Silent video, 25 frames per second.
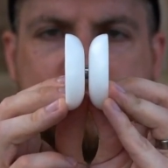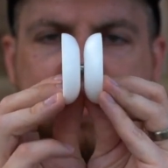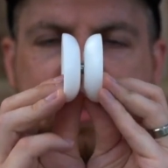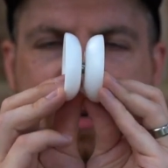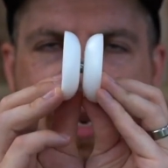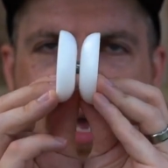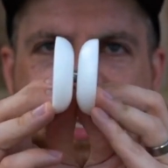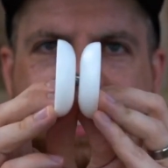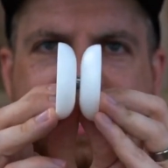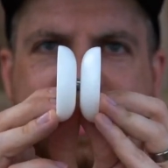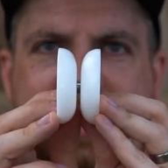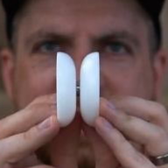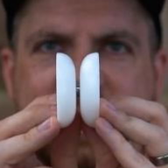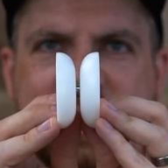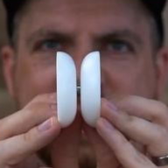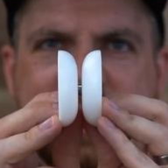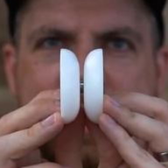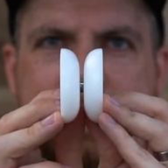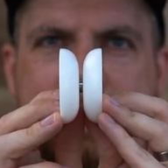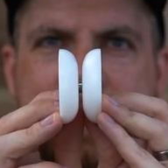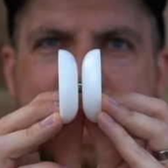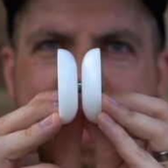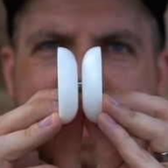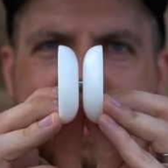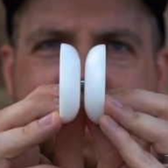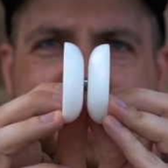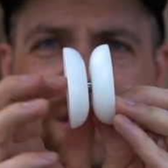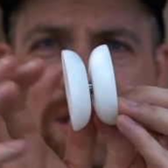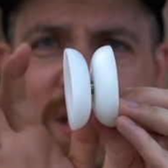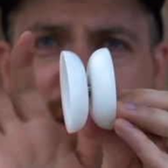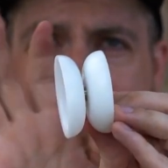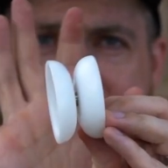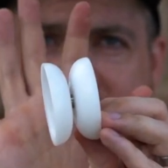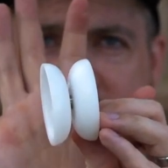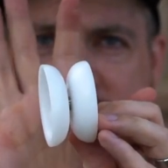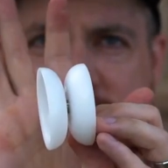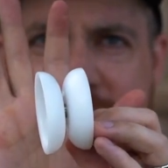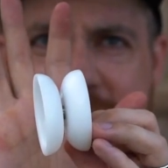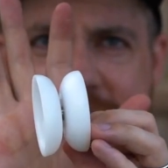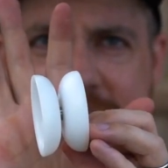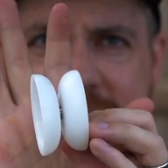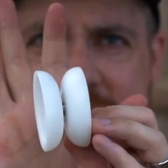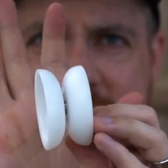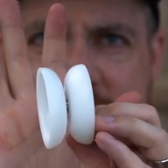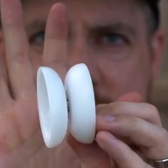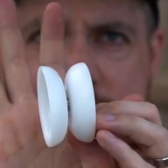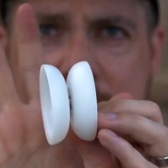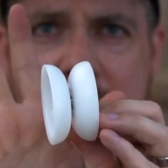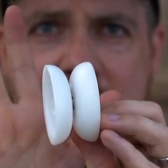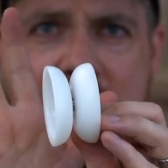nice and slim line. So it's gonna be great
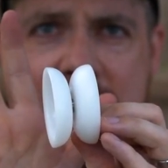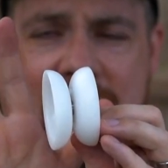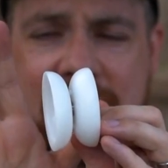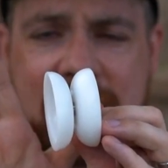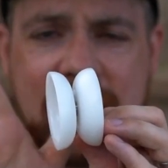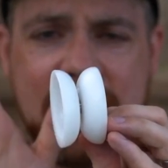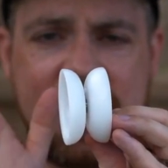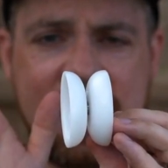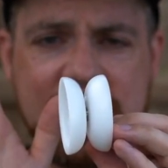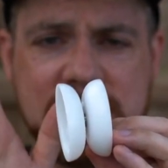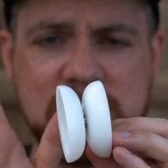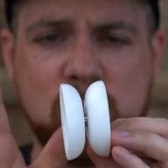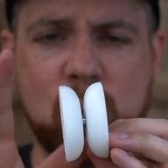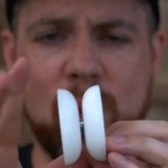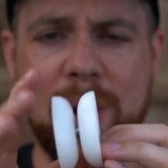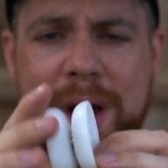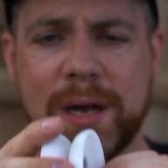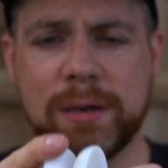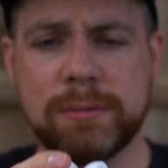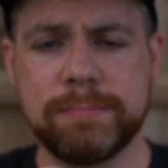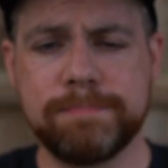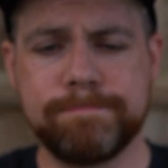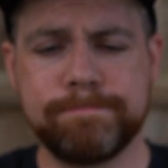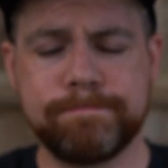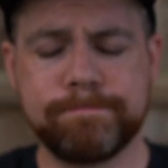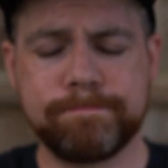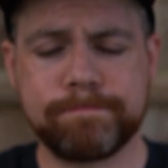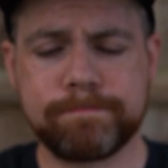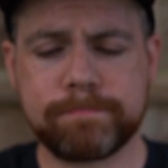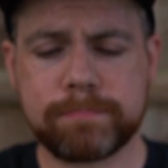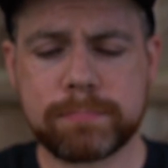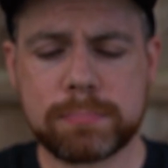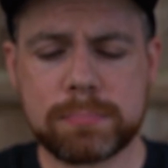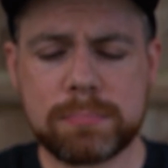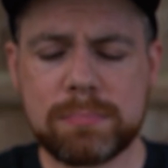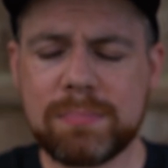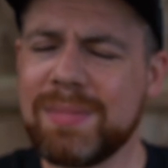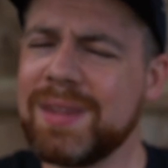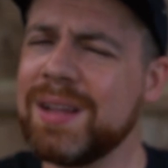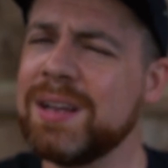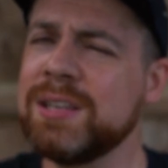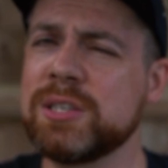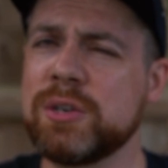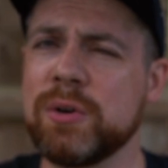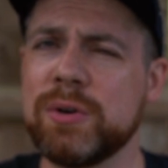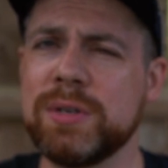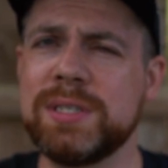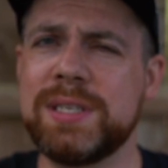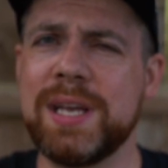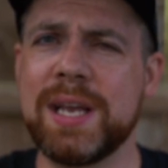in the pocket as well.
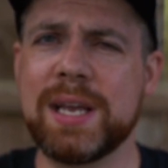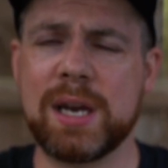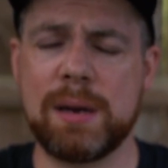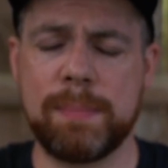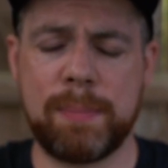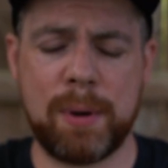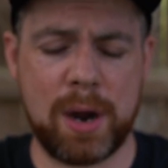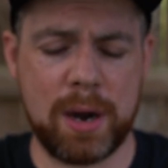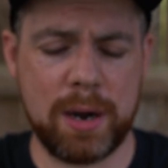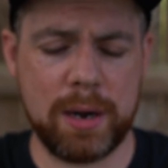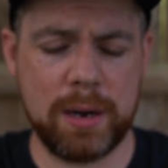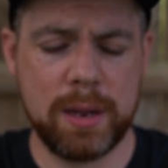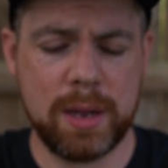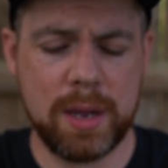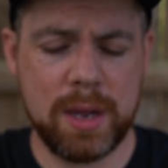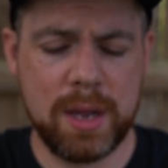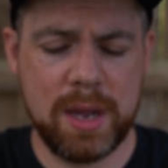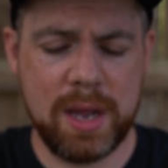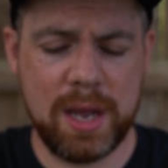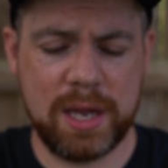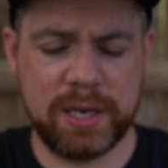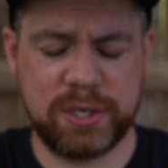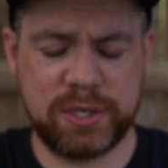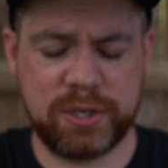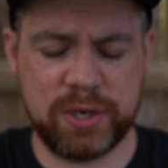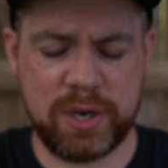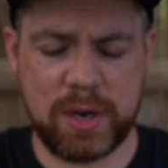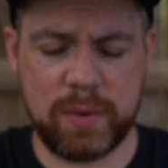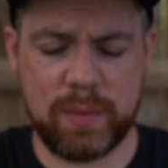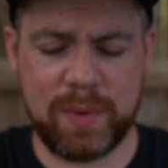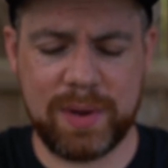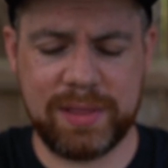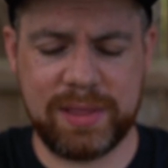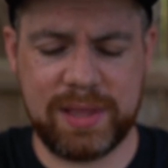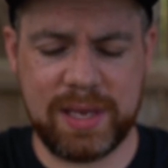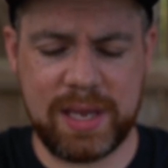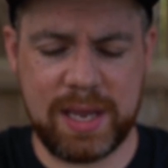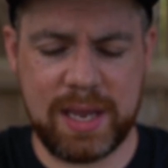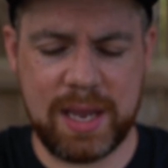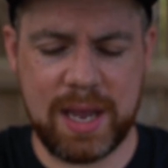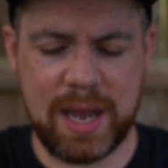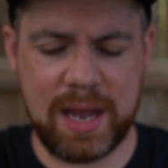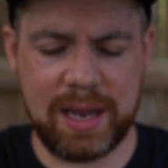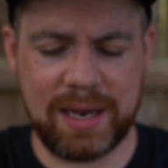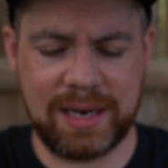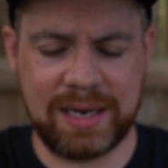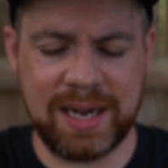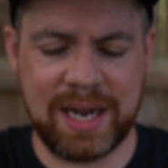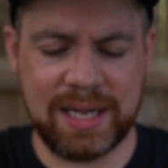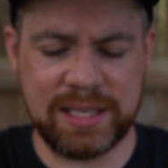Let's go ahead and take it apart and show you what
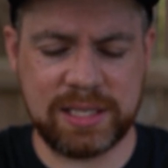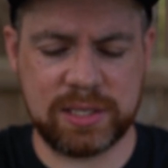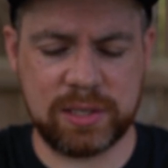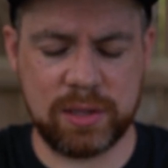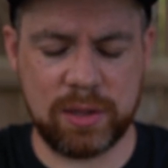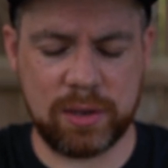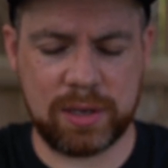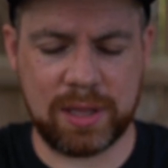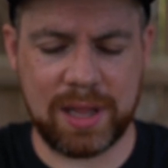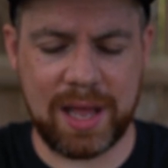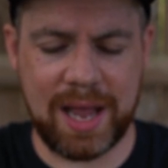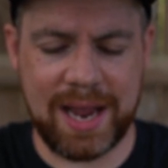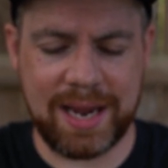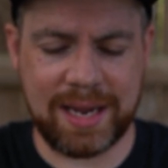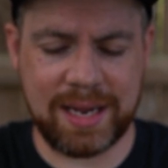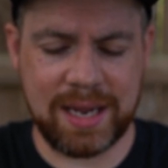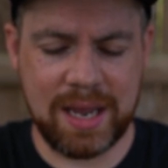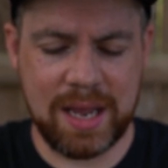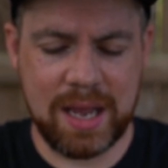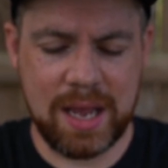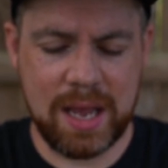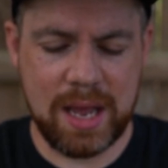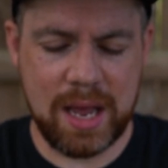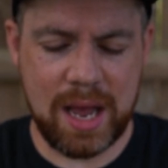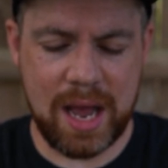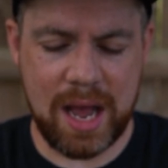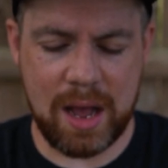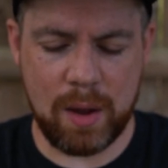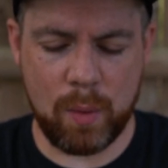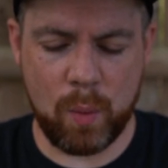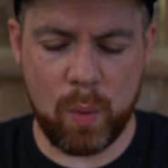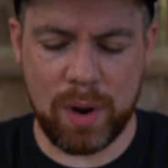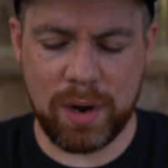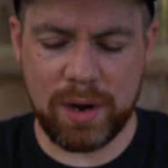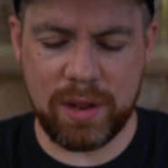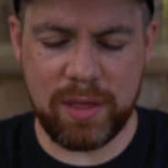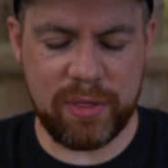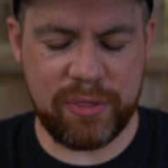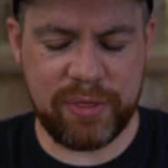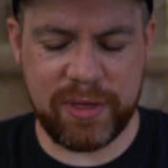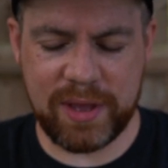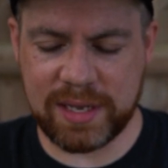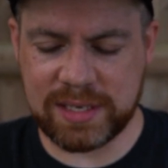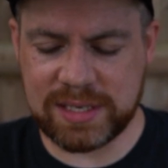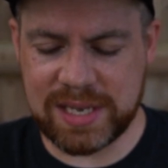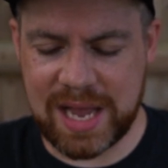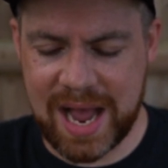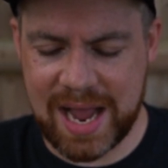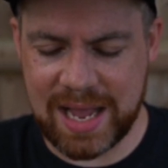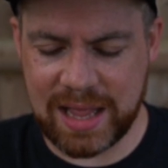the guts look like. One of the
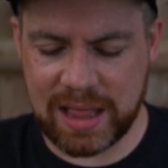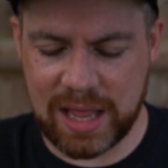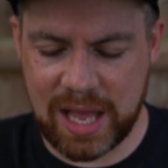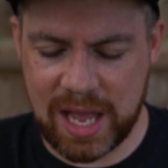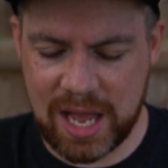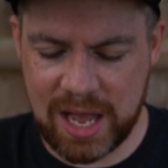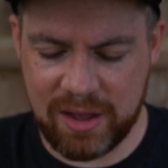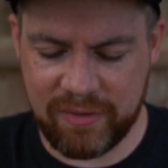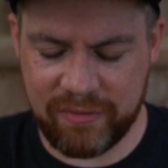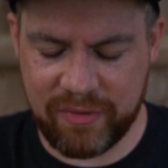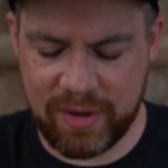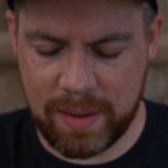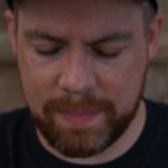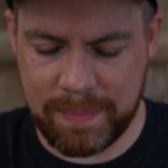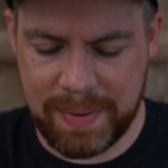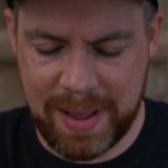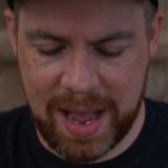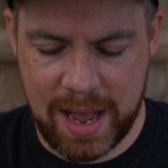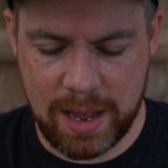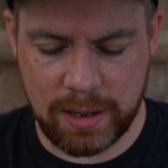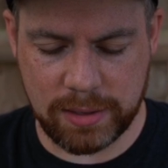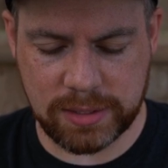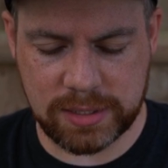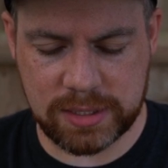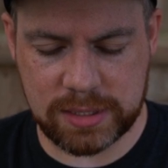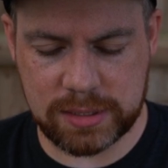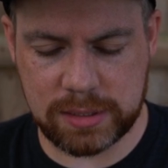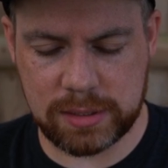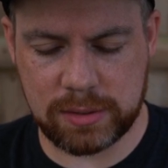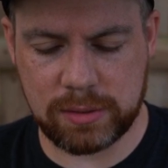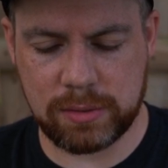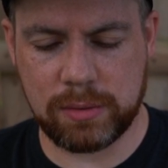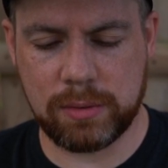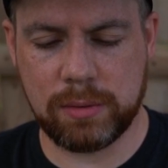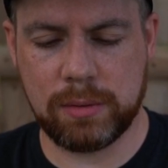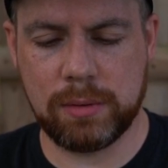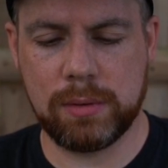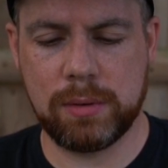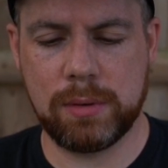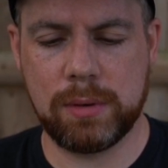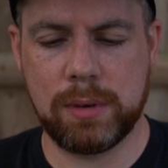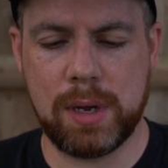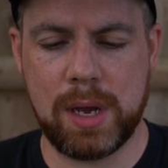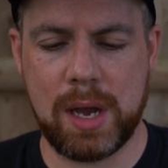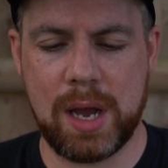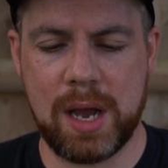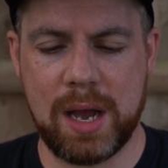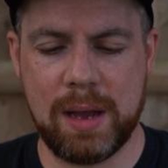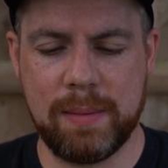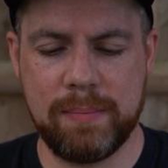things I love
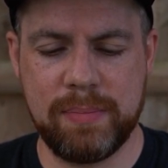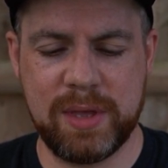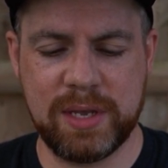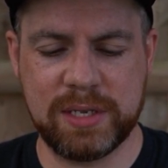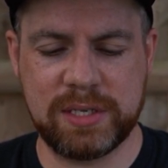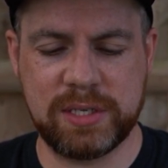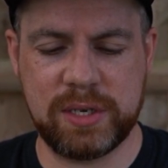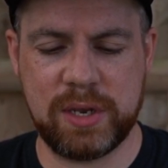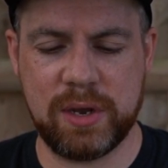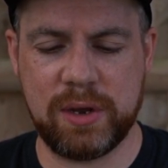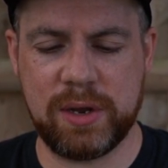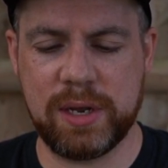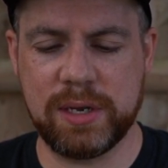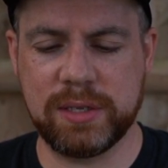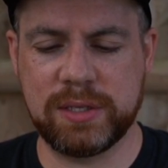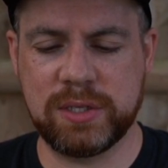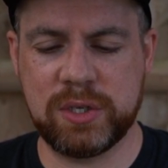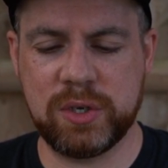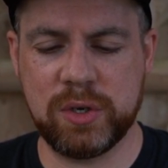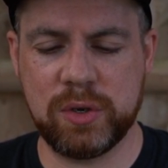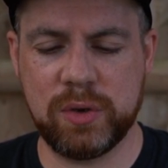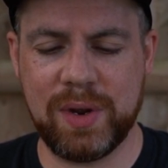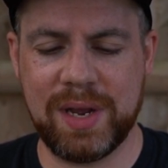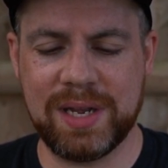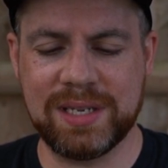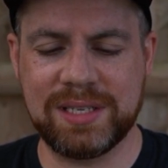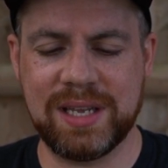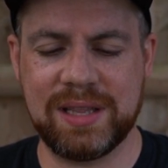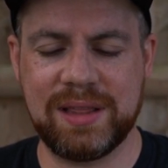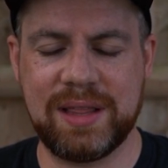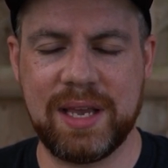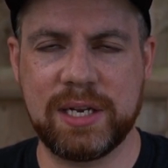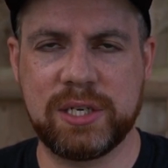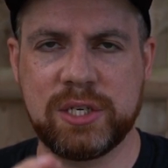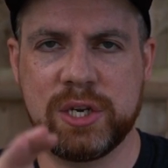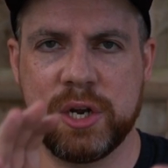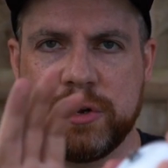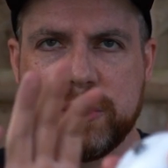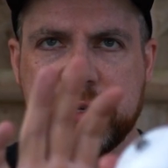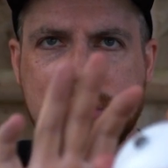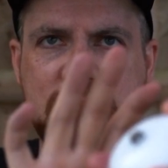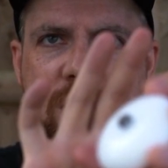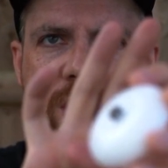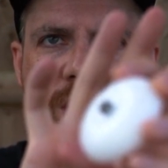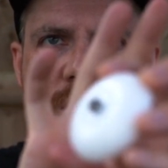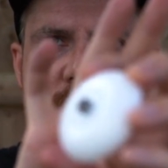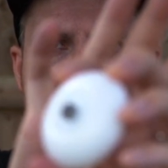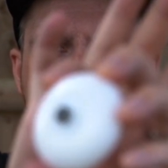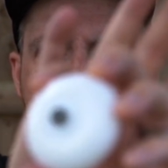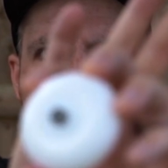about this yo-yo too is that they chose
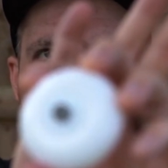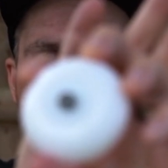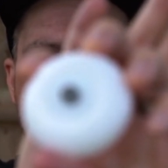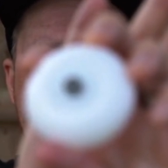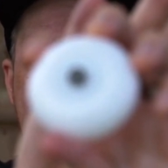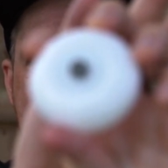to do